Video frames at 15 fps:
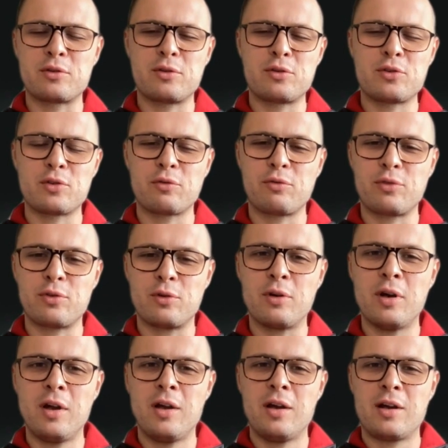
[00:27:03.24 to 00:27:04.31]
searching
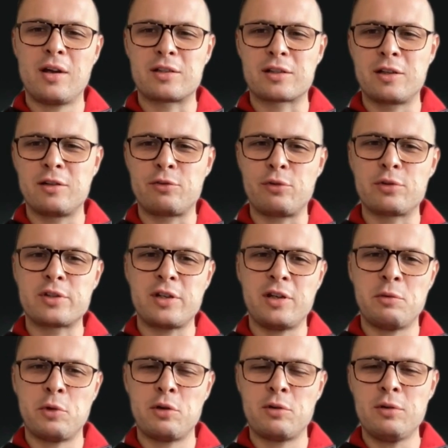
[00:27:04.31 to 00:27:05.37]
for a skillful
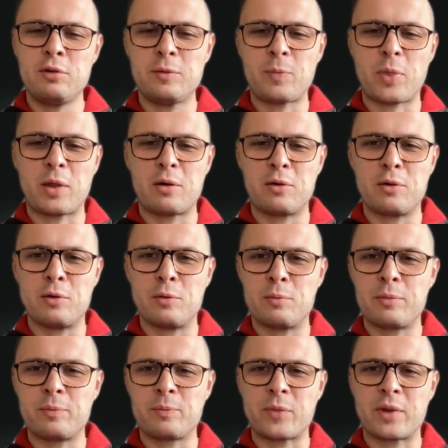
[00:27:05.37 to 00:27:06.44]
CMO
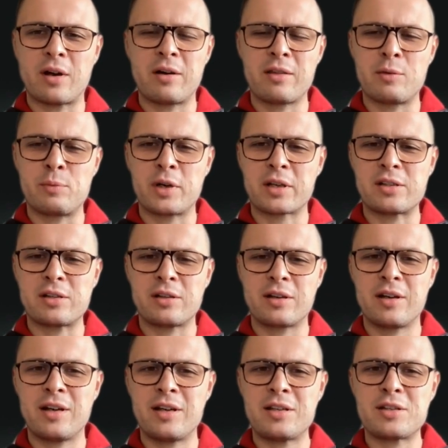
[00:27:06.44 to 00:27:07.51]
or other marketing
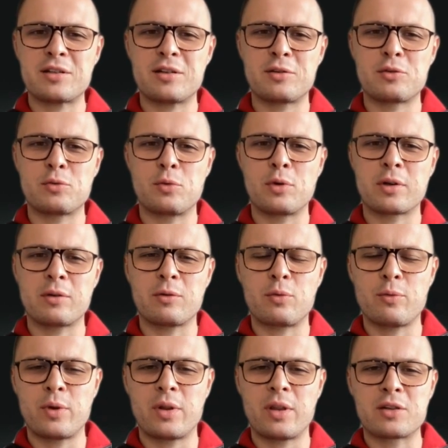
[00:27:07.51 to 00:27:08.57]
guys to work
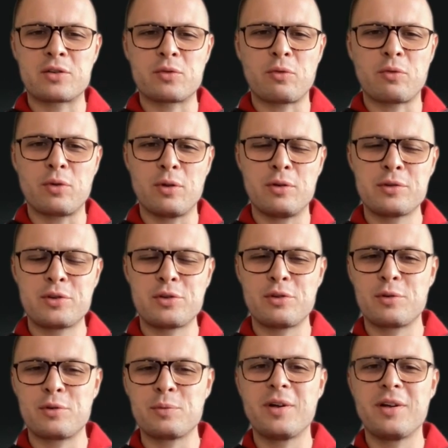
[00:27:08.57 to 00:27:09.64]
with us for long
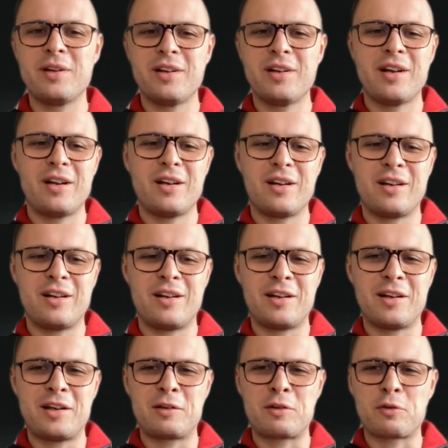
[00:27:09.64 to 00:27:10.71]
term.
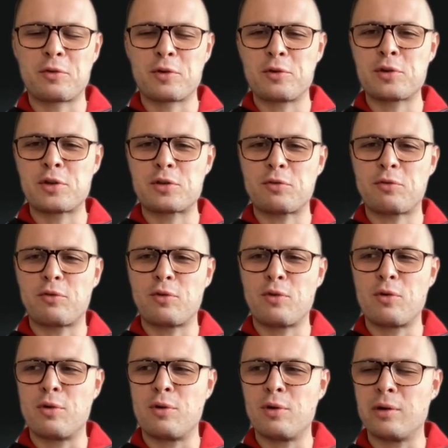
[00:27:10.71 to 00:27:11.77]
And of course,
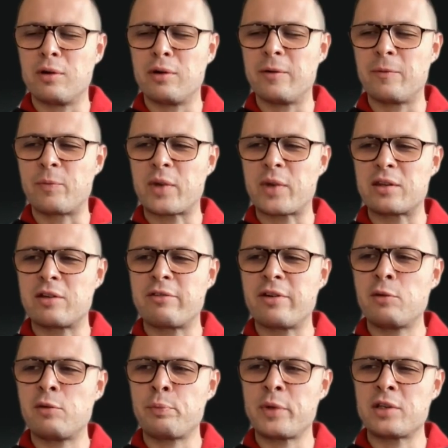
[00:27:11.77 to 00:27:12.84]
for
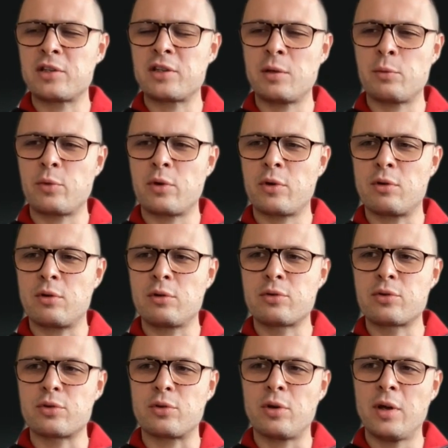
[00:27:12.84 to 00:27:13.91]
development team, we are
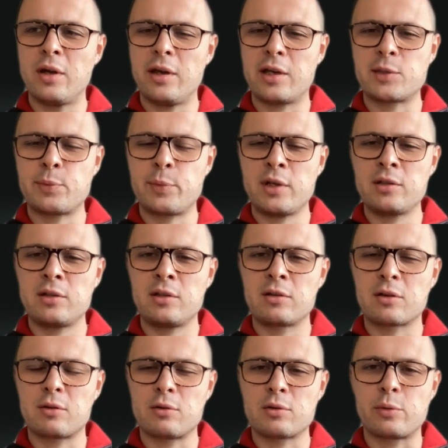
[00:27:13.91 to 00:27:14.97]
also expanding
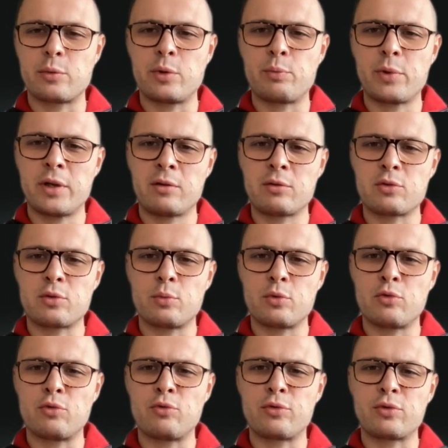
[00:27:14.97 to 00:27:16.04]
because we plan to
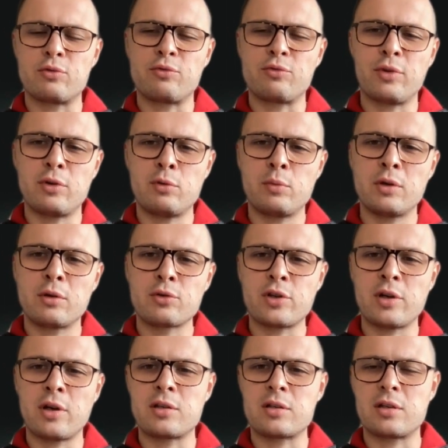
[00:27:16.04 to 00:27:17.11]
move to Flow
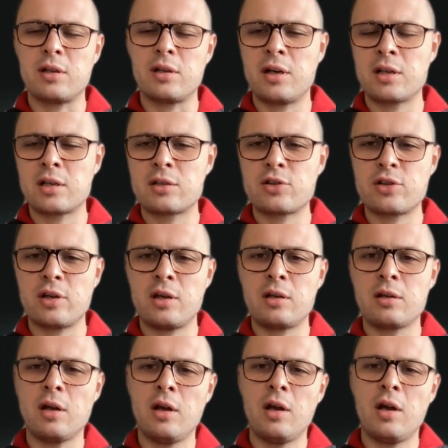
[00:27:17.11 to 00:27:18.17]
blockchain, Solana chain,